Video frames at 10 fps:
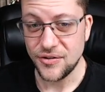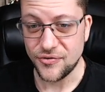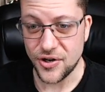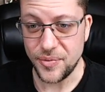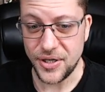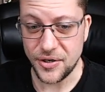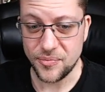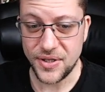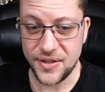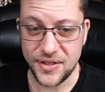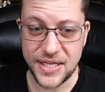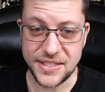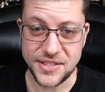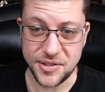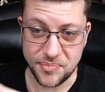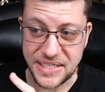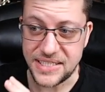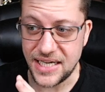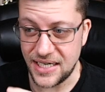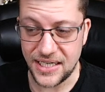from him, then that's the
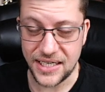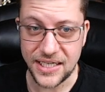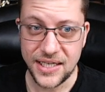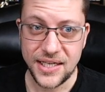best ending.